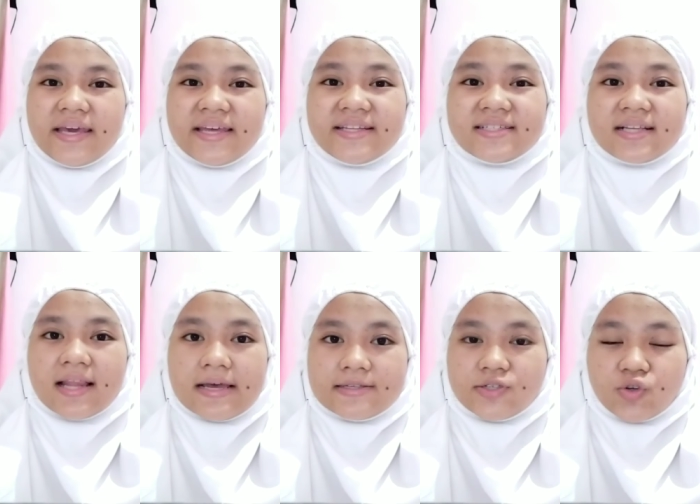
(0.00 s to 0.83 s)
In
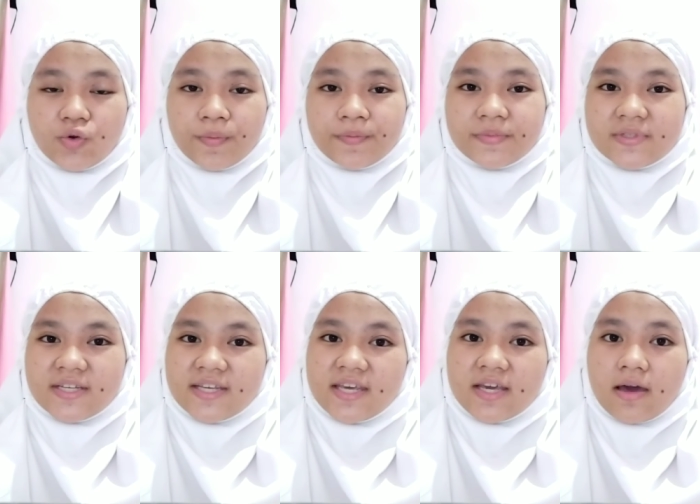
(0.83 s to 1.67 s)
classroom,
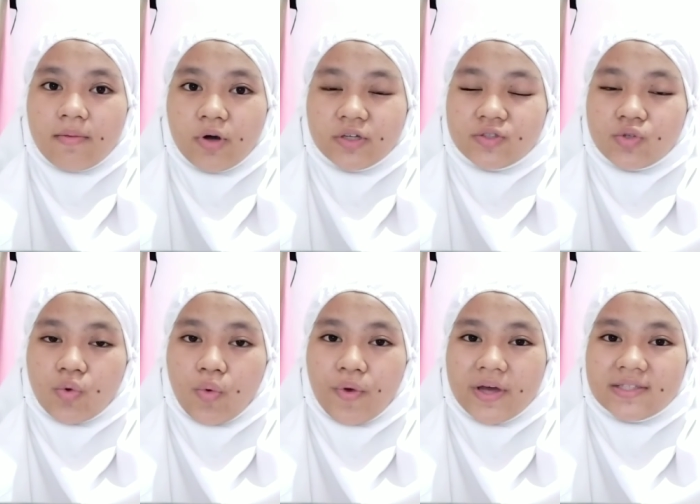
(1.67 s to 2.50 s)
thinking
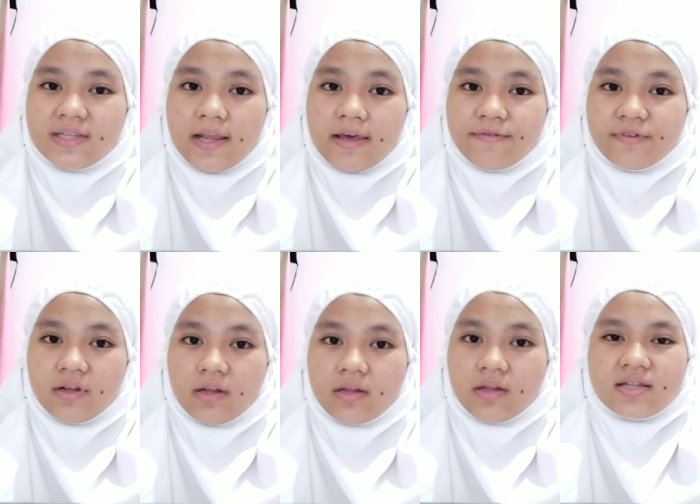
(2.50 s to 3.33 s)
about what
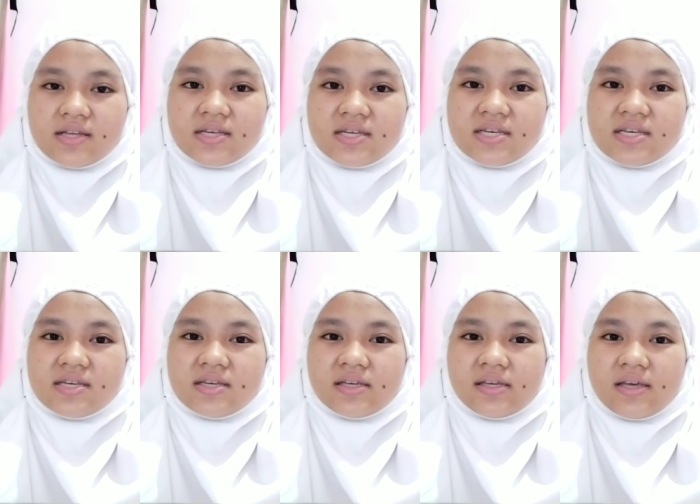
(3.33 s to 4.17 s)
level
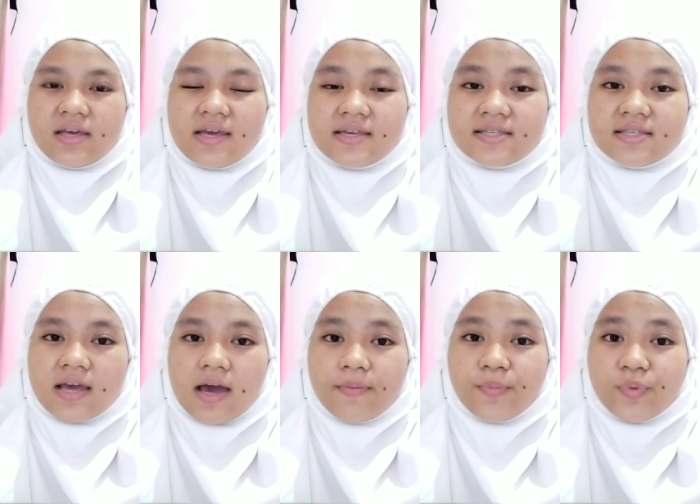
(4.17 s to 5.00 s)

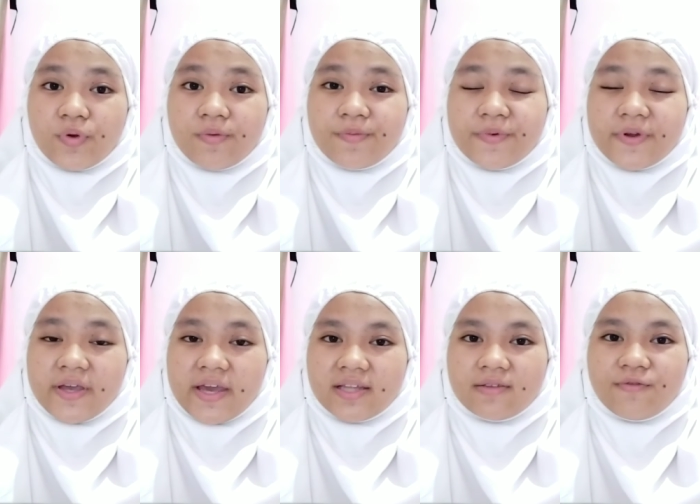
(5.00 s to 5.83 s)
is
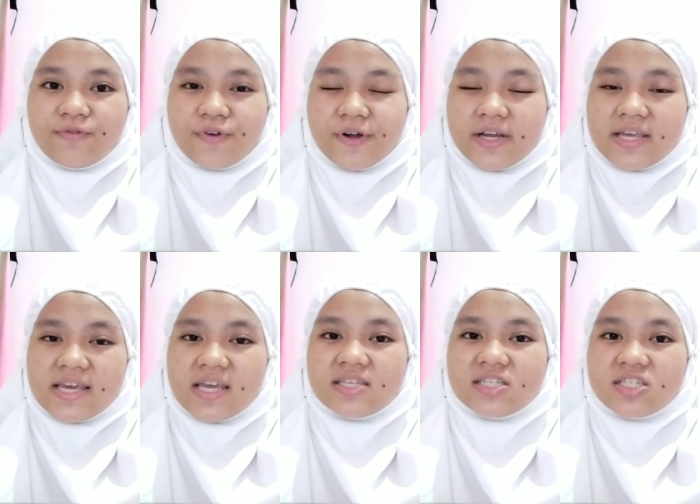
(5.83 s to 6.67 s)
appropriate for
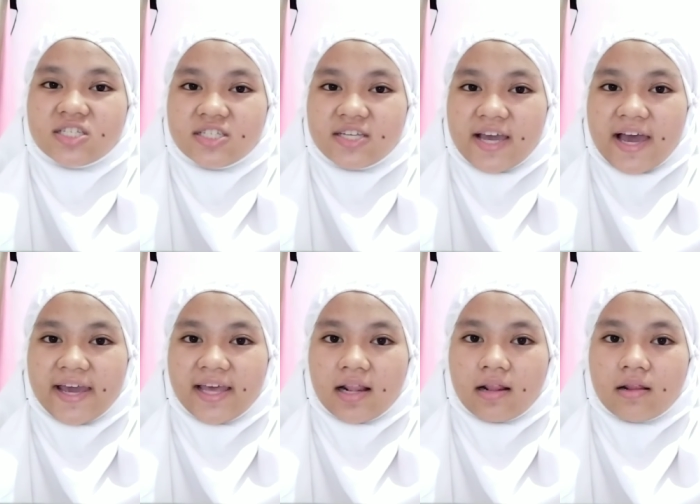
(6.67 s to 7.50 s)
each
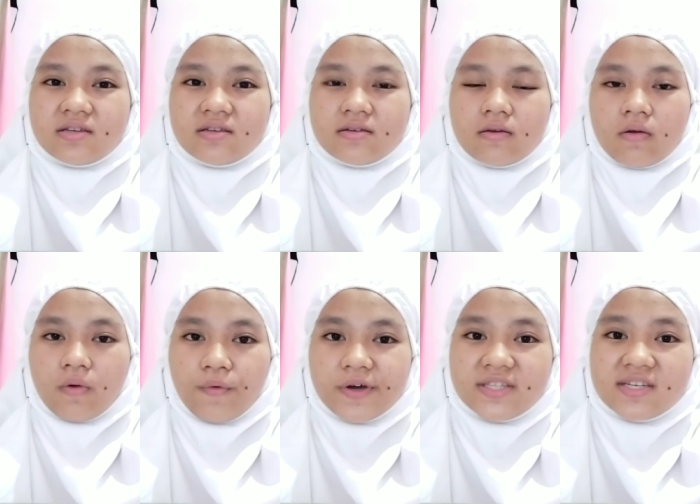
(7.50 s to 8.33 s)
child.
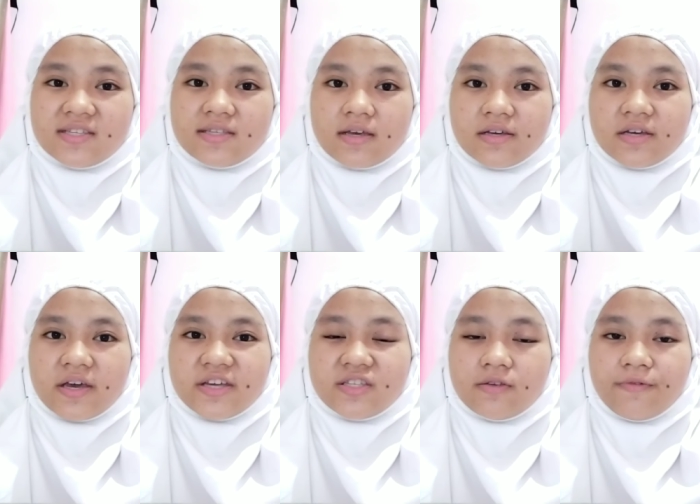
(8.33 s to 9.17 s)
What is
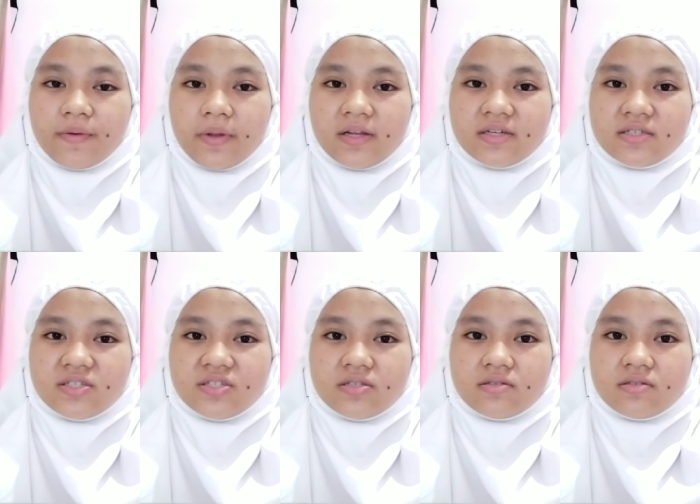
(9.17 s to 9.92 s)
a achievable